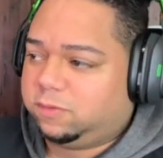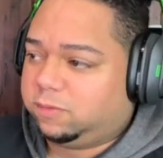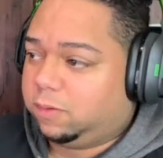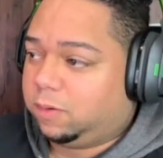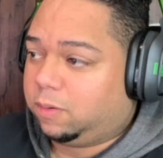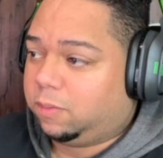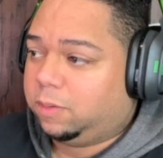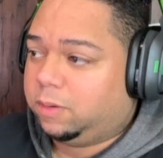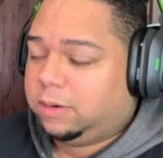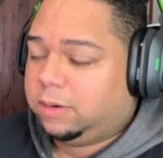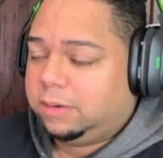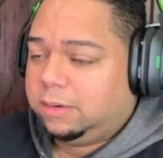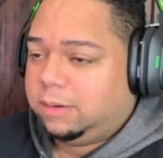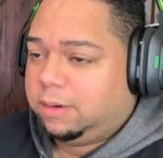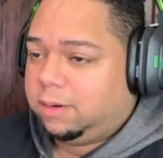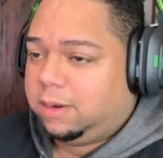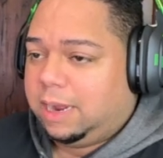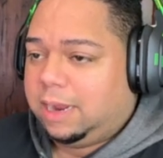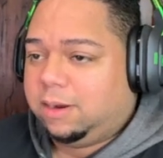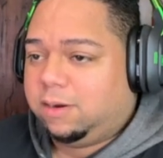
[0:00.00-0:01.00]
So
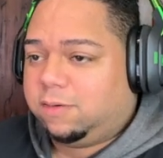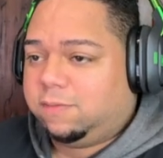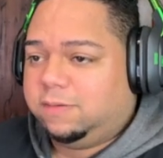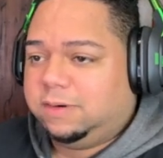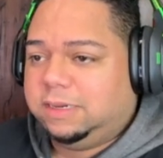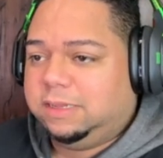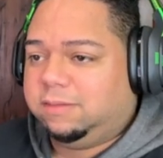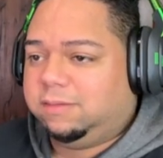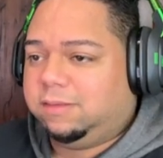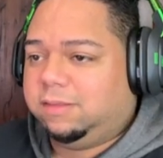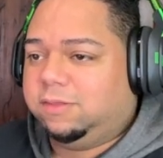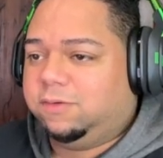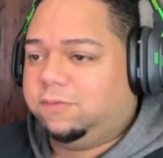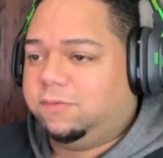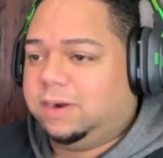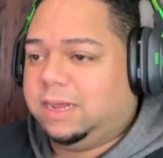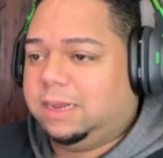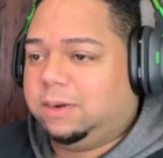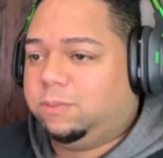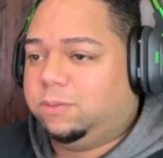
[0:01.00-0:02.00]
I already see the
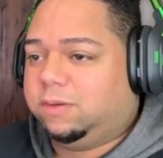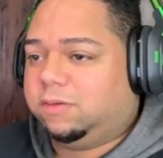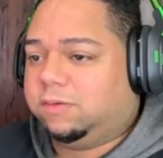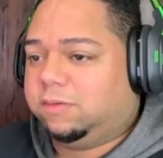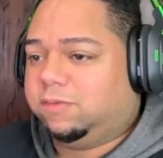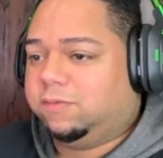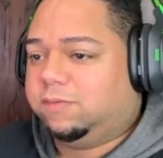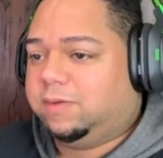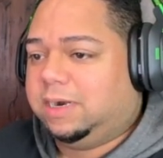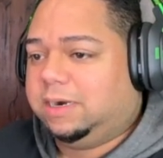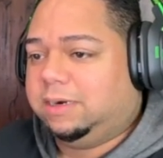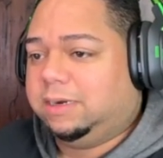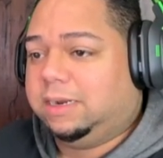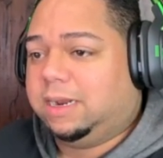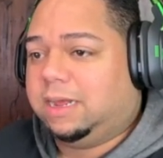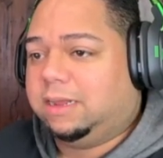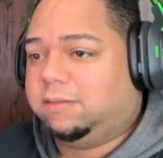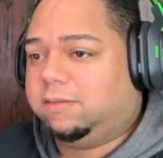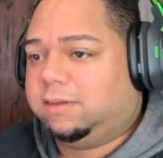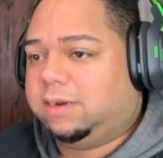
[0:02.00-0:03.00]
red, which is very nice.